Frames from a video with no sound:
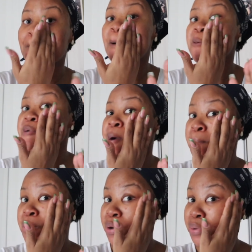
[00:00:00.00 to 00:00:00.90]
I've
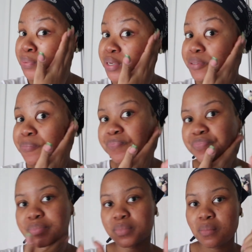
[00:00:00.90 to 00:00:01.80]
come a long way.
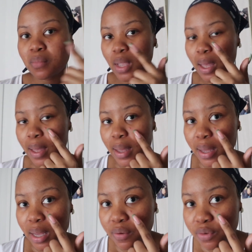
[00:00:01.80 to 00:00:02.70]
I
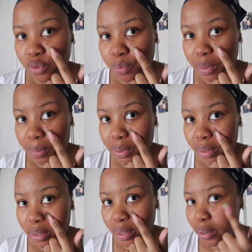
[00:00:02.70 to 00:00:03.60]
have a new pimple
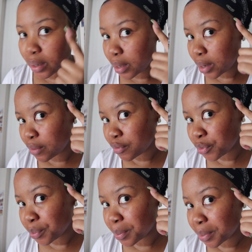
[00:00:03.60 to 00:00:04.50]
here, and I have a
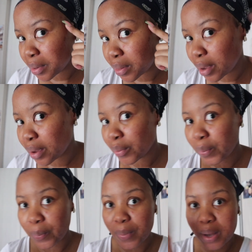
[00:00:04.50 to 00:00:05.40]
new pimple there.
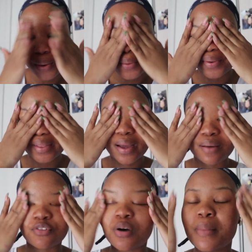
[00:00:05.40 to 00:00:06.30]
I don't know where they
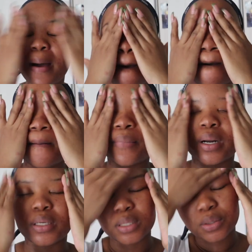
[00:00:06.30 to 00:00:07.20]
come from,
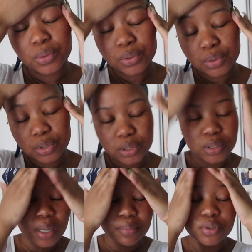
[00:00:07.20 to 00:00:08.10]
but I did also
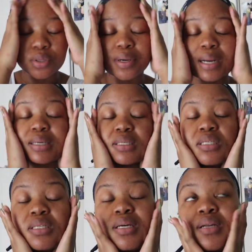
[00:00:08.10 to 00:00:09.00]
just come to the
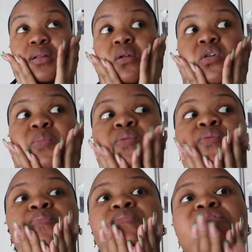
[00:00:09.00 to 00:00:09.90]
realization that in the last
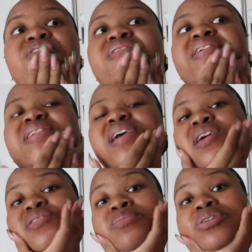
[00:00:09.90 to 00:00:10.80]
2 days, I
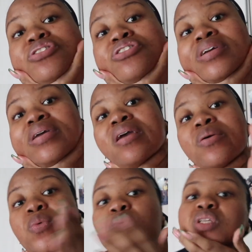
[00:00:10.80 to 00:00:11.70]
haven't been
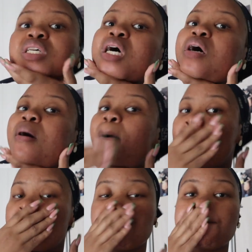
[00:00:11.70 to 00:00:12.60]
drinking water
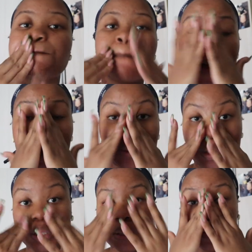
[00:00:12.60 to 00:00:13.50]
as
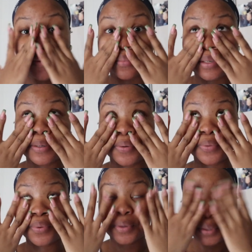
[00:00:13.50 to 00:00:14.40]
well as I normally
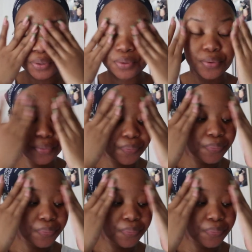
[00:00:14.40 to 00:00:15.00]
do, so